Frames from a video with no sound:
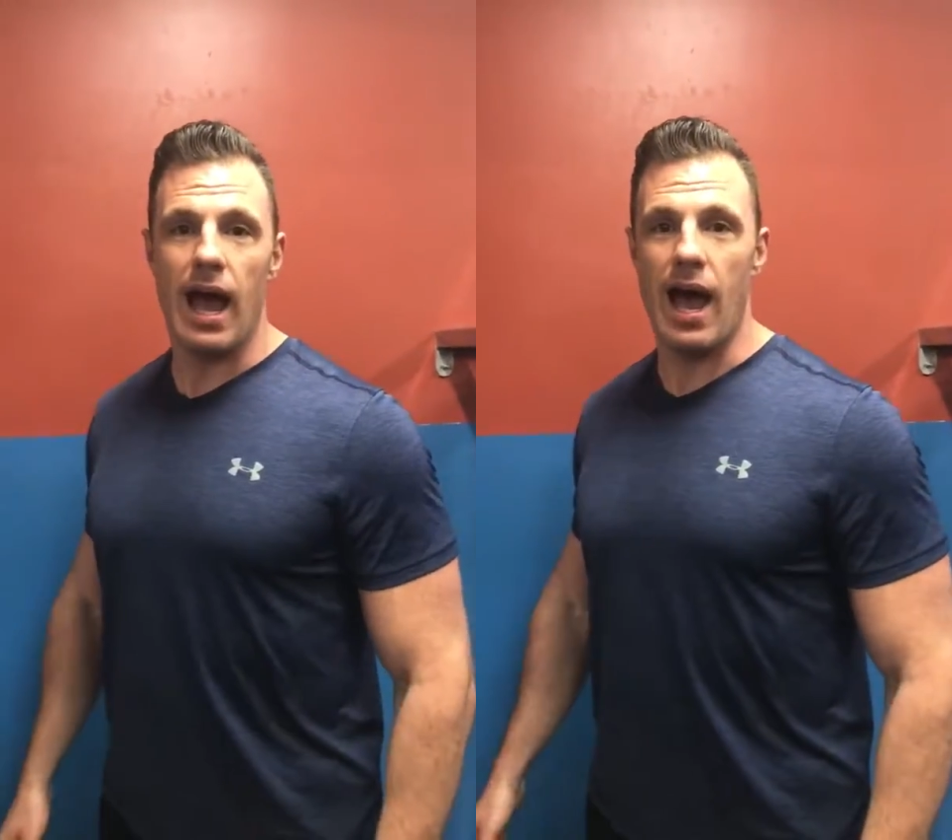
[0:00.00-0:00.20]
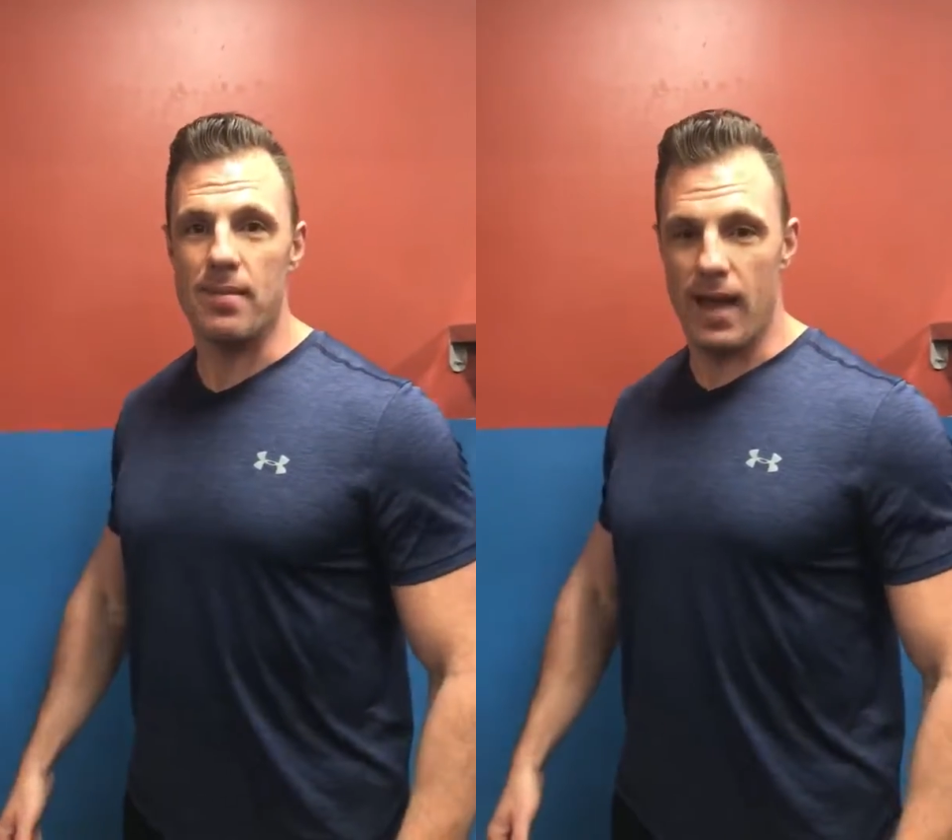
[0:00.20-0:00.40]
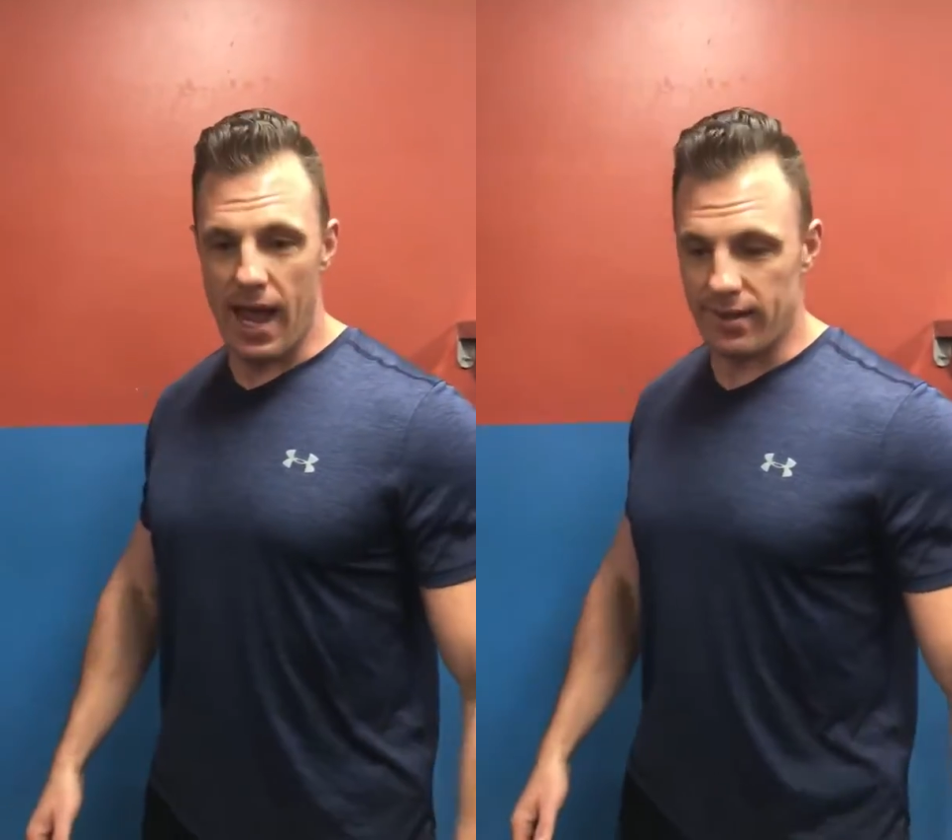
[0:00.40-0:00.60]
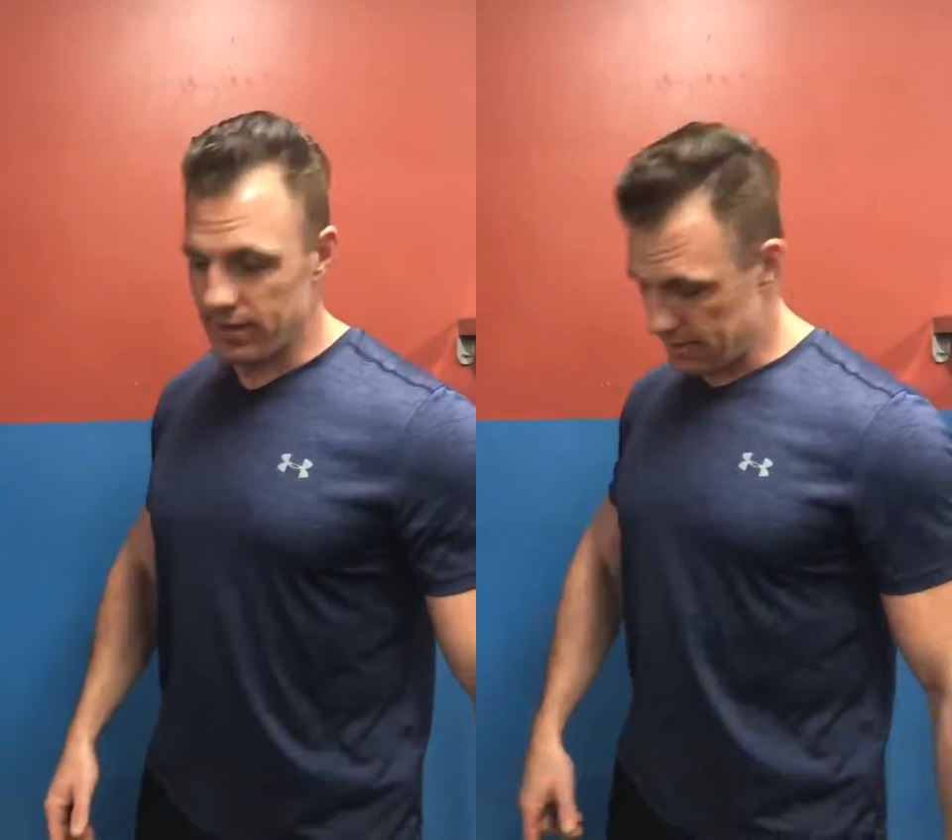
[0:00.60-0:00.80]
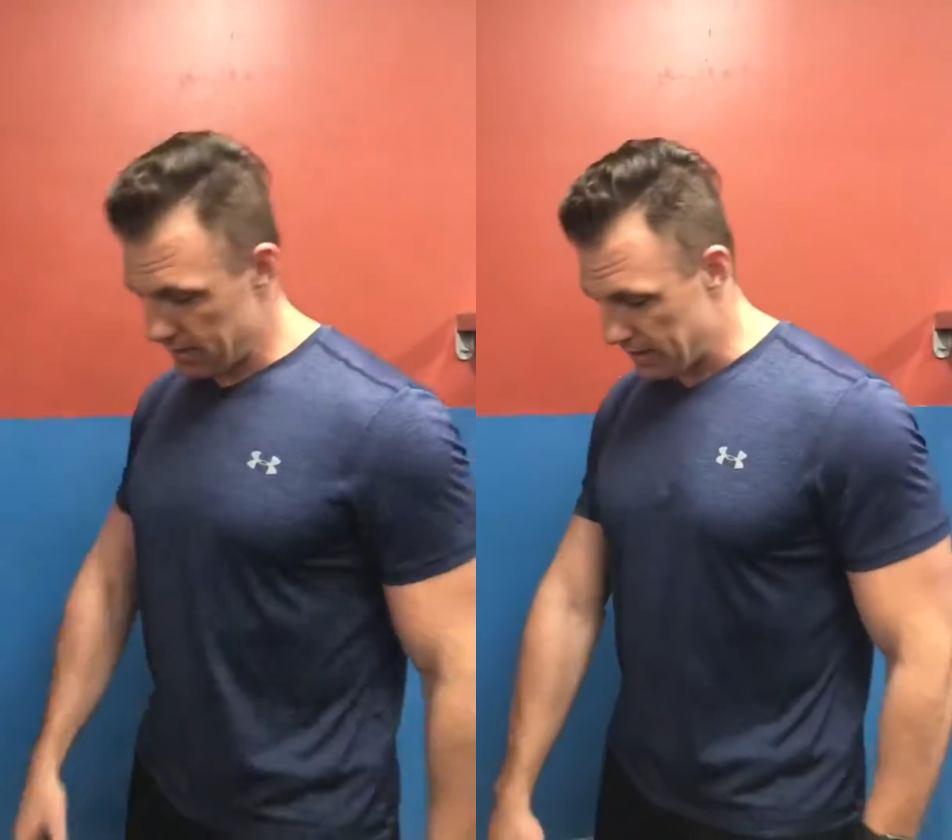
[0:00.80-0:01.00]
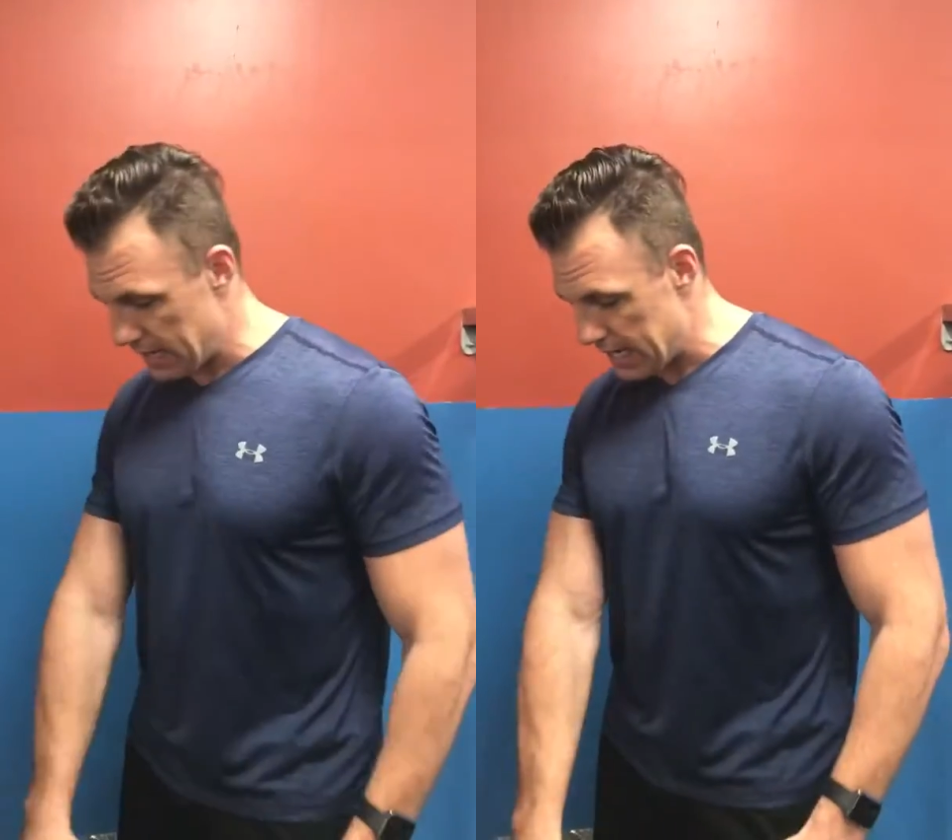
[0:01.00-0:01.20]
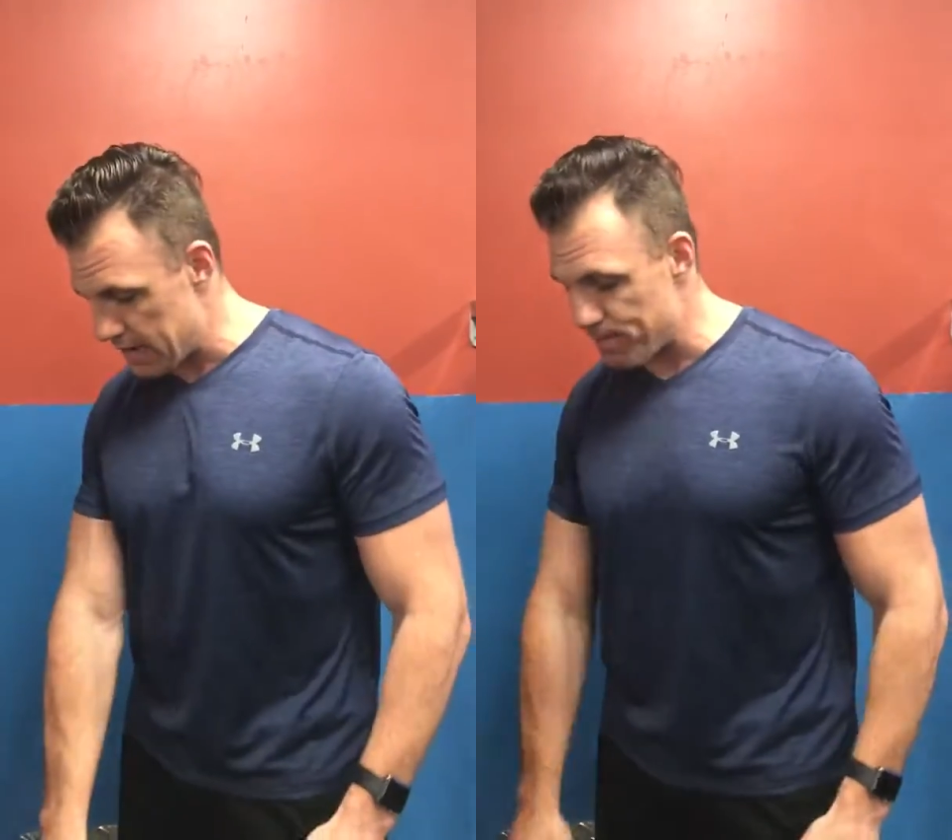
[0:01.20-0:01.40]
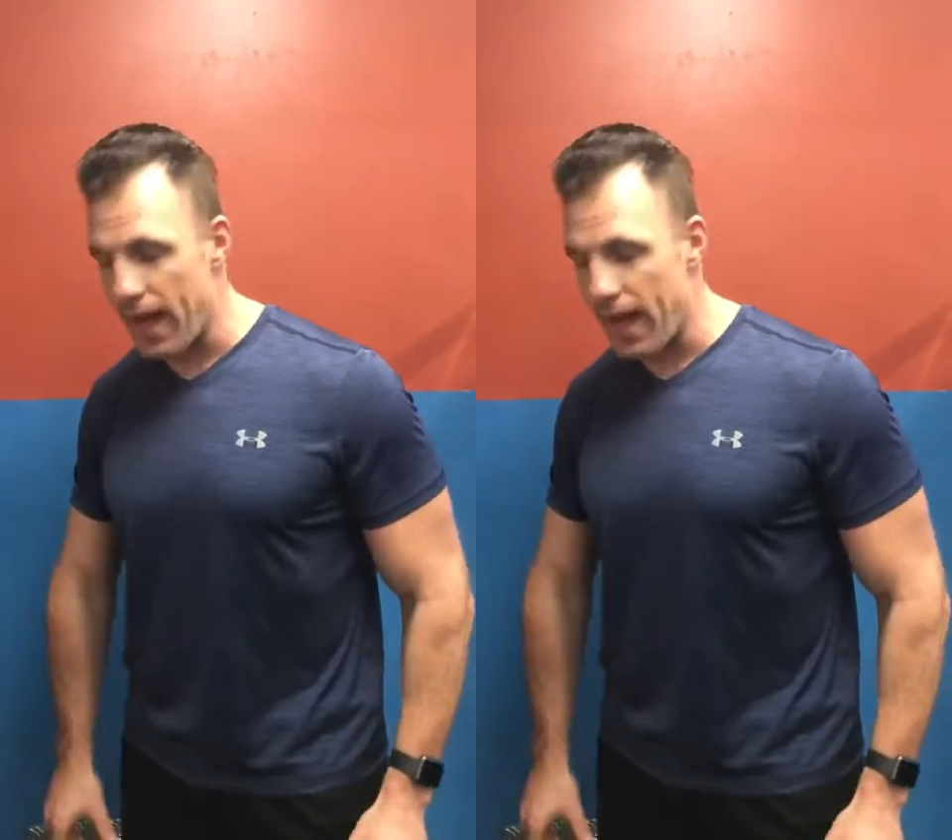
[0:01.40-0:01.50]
and the